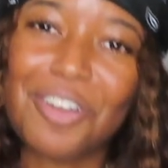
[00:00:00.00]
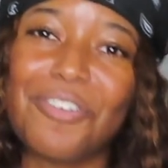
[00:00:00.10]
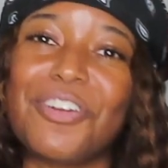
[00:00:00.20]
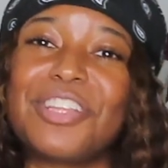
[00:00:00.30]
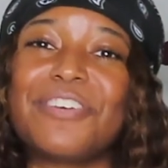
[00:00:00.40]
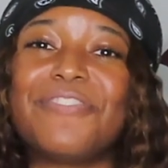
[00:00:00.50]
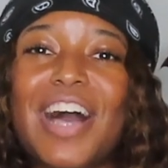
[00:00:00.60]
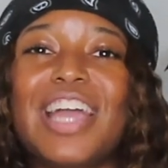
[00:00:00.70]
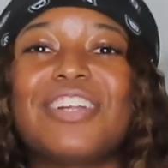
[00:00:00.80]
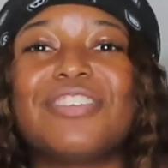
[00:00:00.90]
we're in the
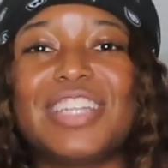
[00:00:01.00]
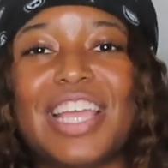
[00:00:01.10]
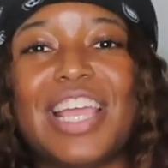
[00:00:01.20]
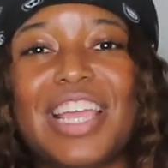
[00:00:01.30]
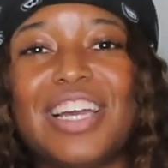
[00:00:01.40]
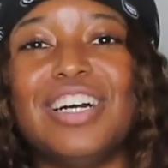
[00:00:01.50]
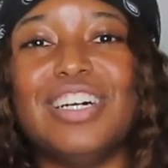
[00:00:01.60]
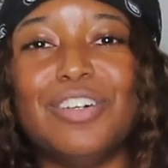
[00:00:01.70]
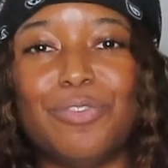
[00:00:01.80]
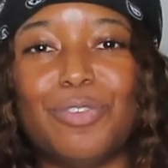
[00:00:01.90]
final day
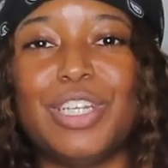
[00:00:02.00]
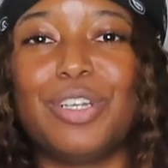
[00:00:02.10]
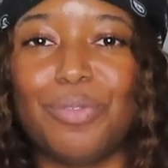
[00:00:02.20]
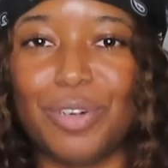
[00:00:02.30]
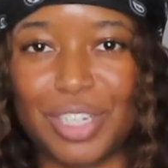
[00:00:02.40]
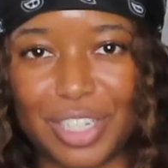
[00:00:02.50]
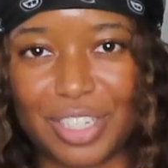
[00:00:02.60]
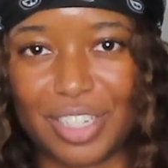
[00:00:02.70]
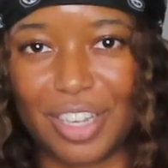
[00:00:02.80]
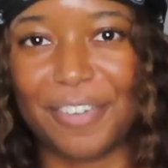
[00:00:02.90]
of week
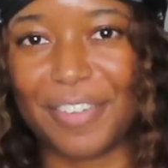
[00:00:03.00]
one of